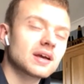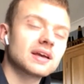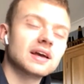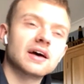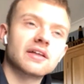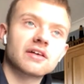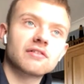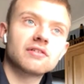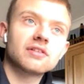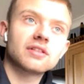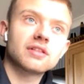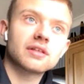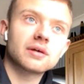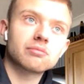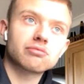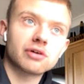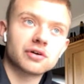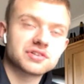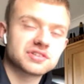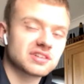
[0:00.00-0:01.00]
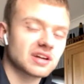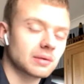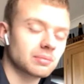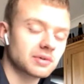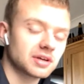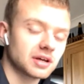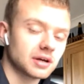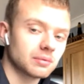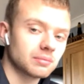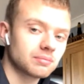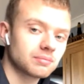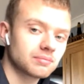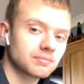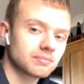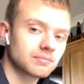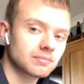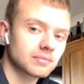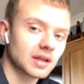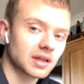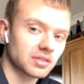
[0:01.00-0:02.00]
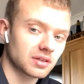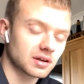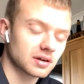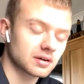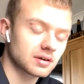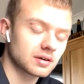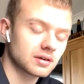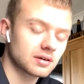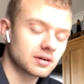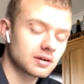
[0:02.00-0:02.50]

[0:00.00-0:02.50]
they're in the prototype queue. I think